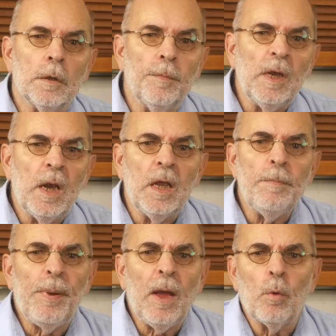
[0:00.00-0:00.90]
The
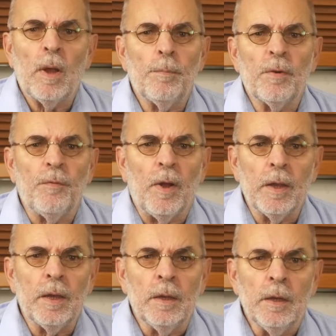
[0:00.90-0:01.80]
Millet power
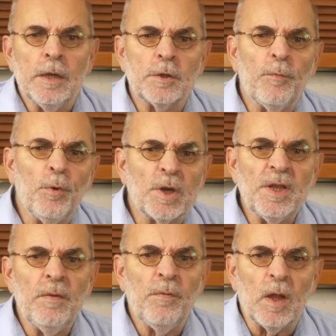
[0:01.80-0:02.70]
amplifier is a further
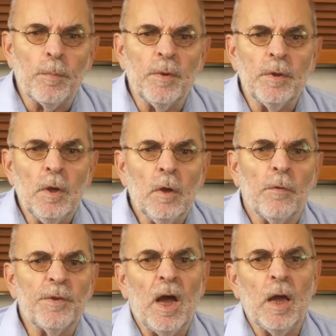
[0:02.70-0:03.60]
development
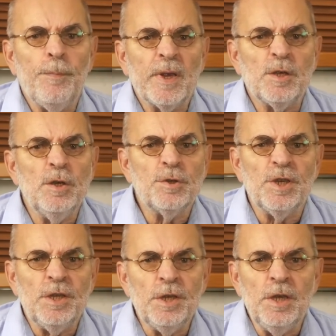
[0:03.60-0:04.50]
of the Hypex
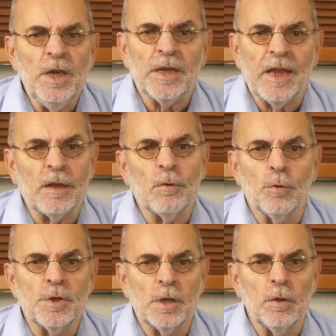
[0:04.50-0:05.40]
UCD and
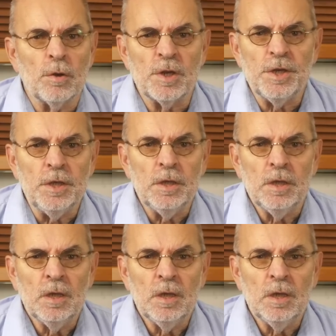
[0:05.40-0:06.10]
Encore technology.